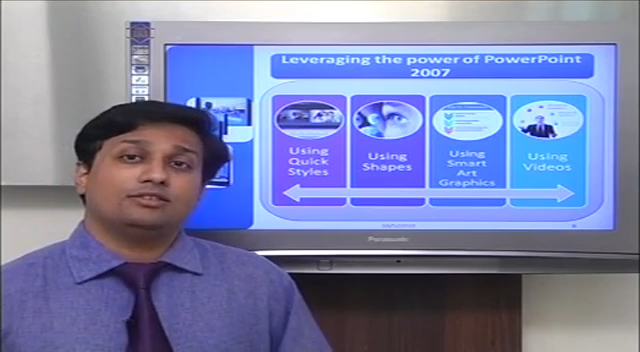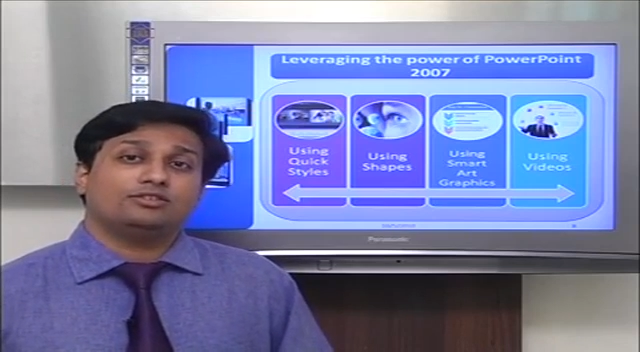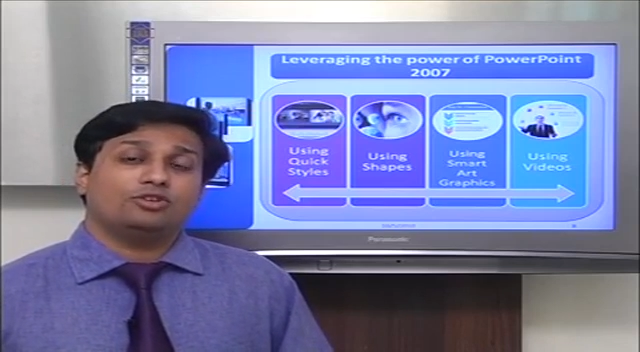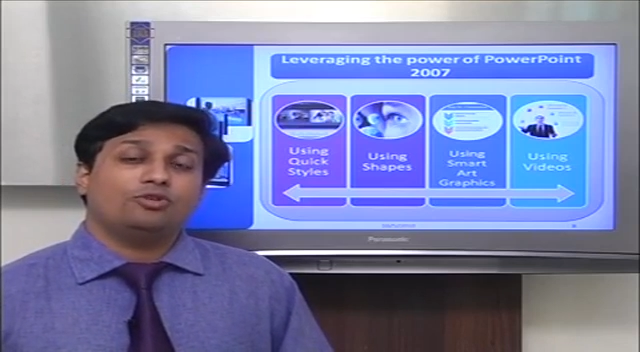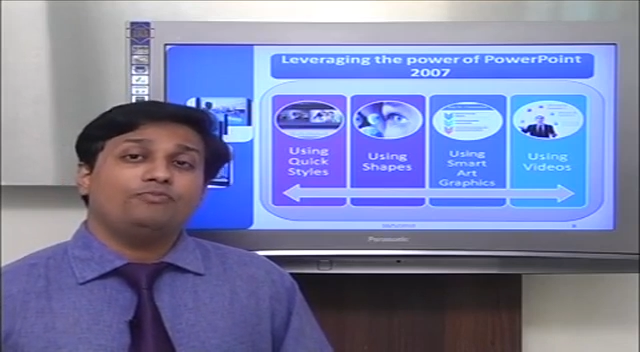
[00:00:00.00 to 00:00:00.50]

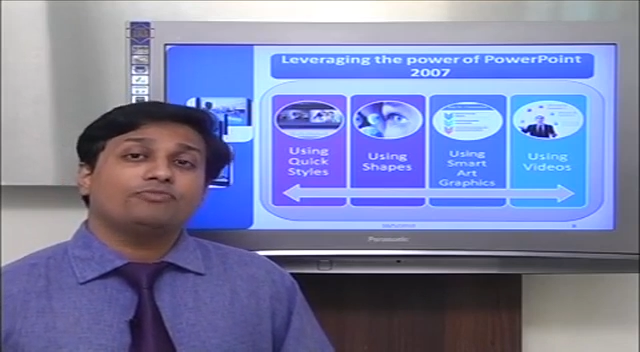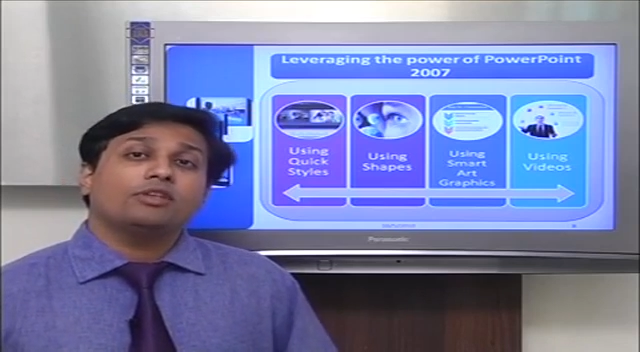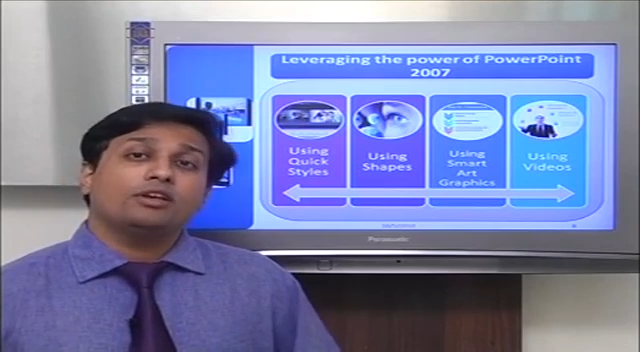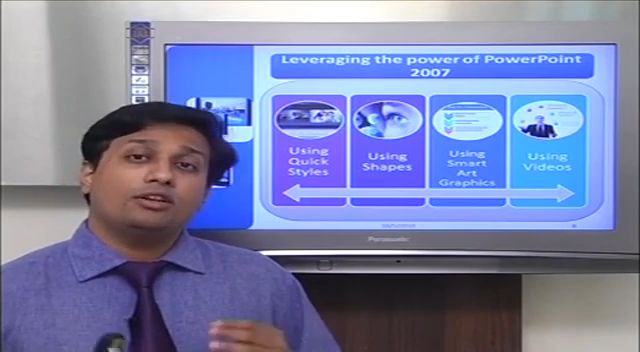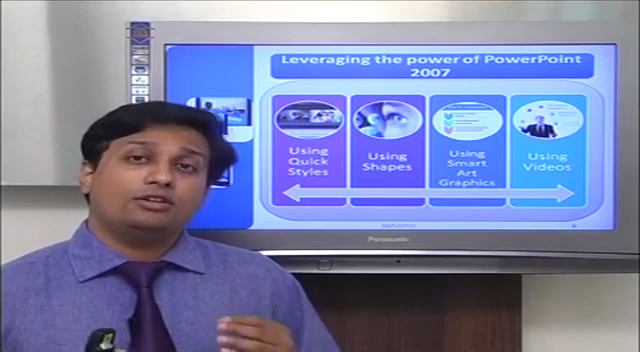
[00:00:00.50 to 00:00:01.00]

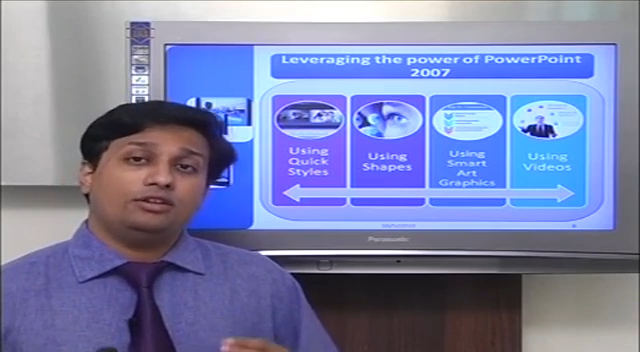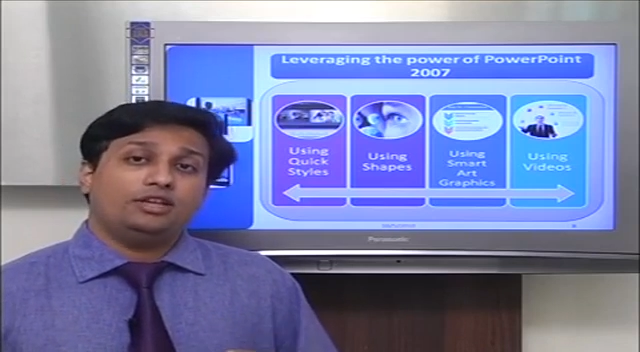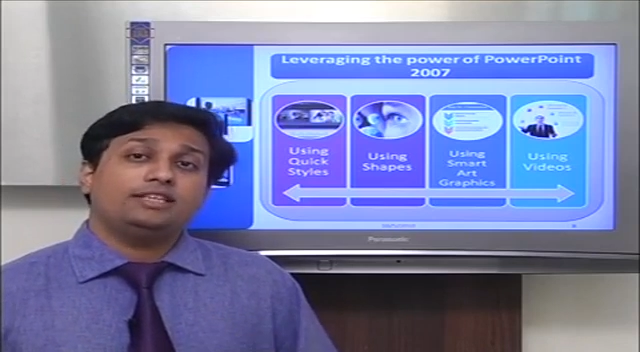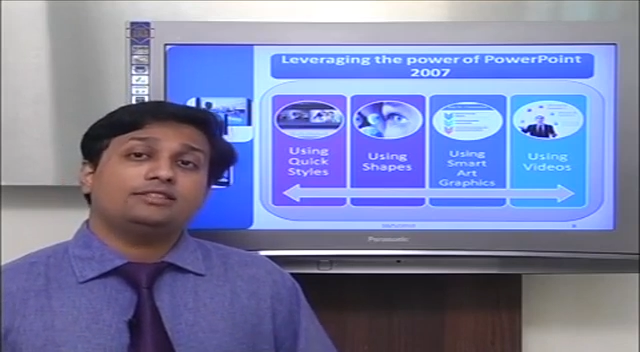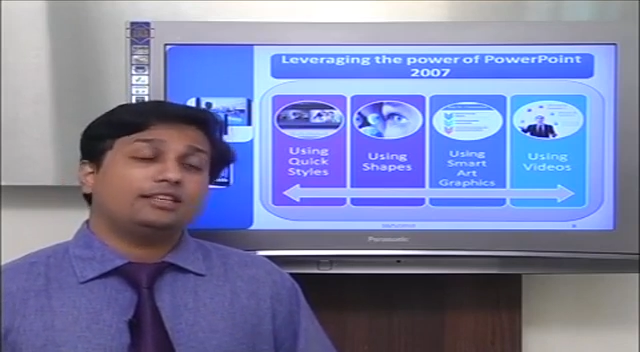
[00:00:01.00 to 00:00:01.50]
So,
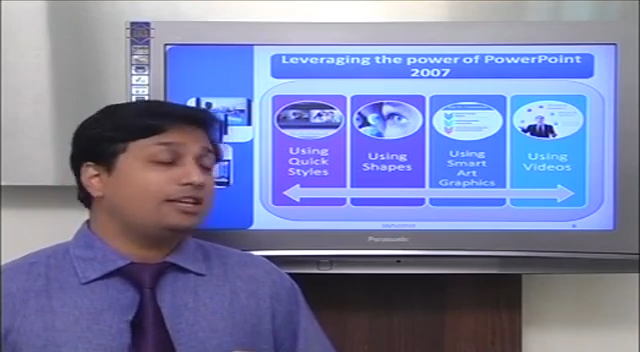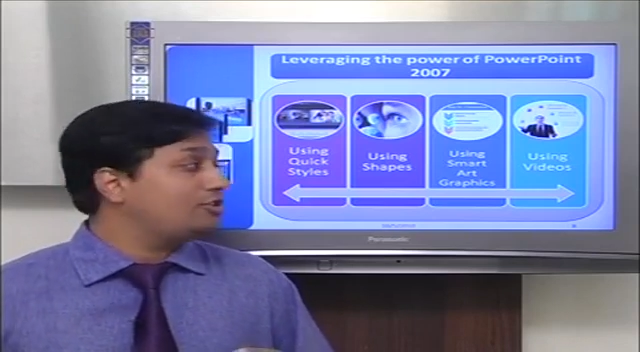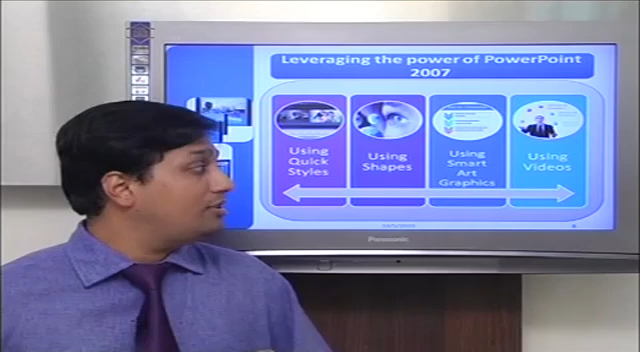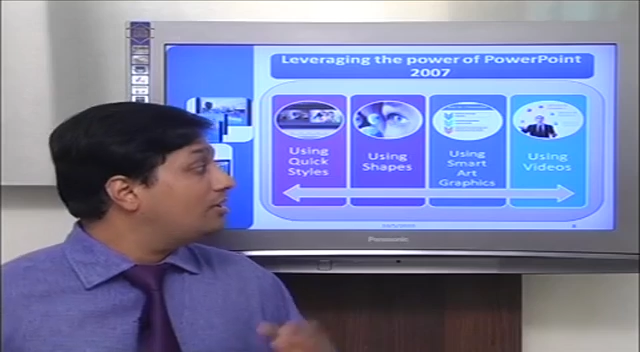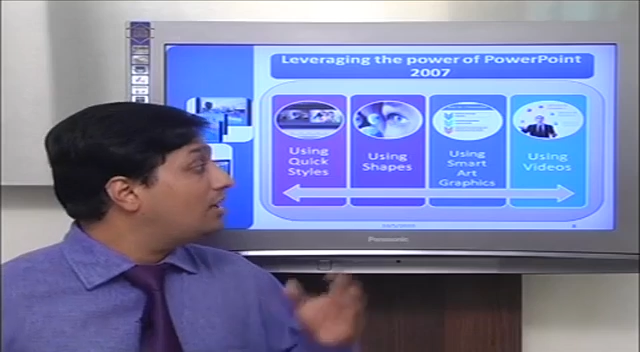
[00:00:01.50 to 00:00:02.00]
today's
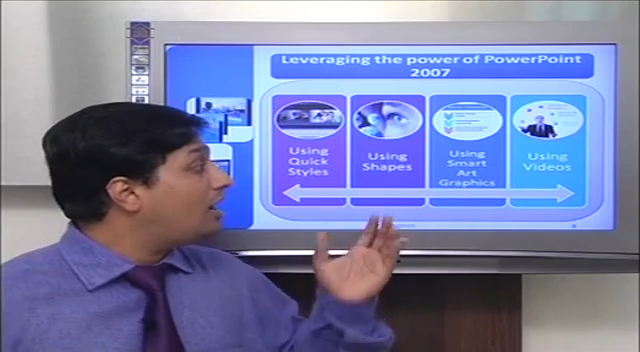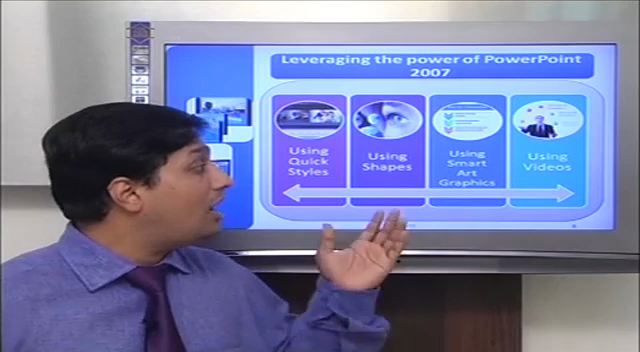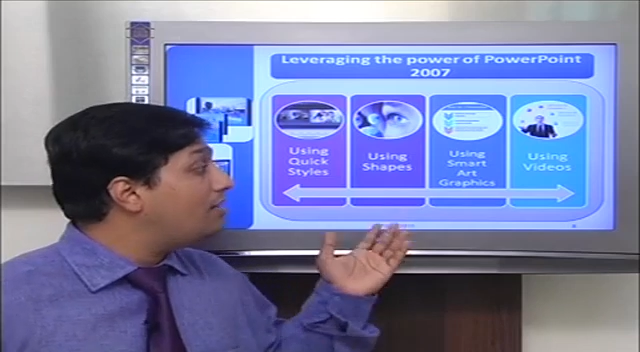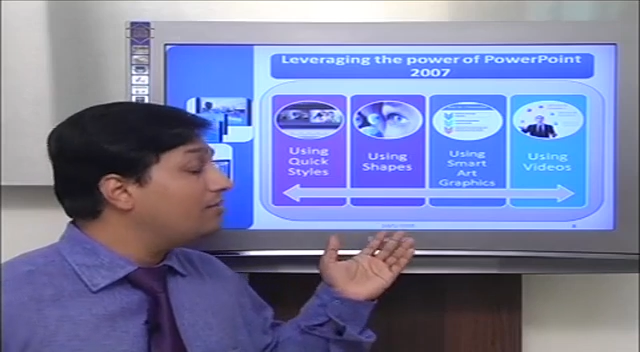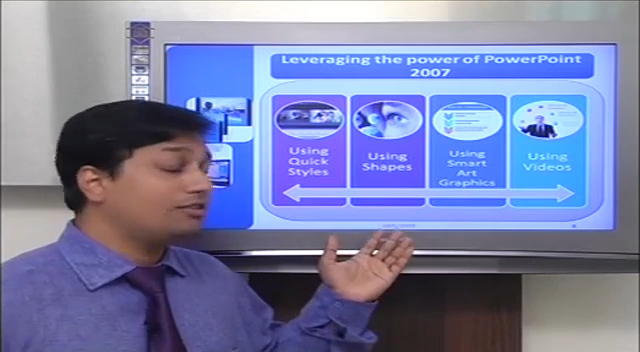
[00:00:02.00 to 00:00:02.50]
session
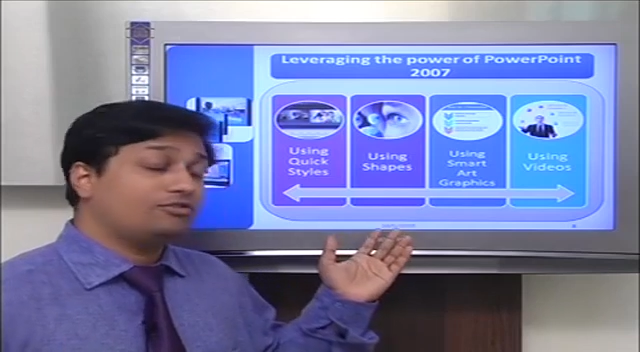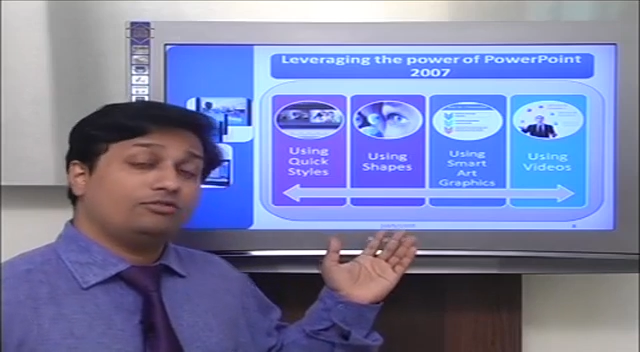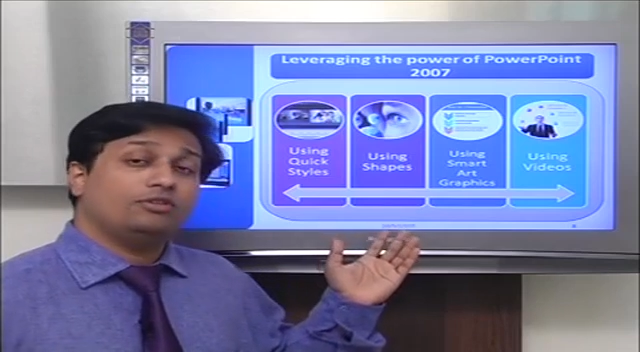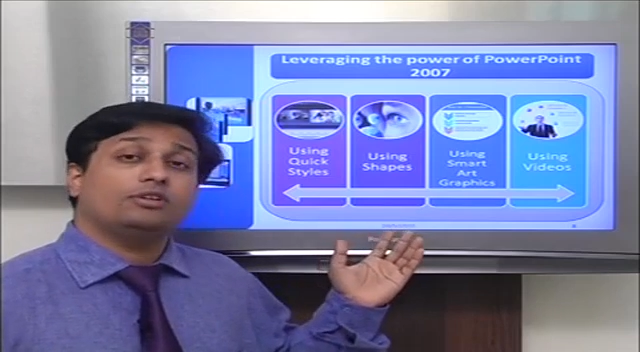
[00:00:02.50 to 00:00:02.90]
I will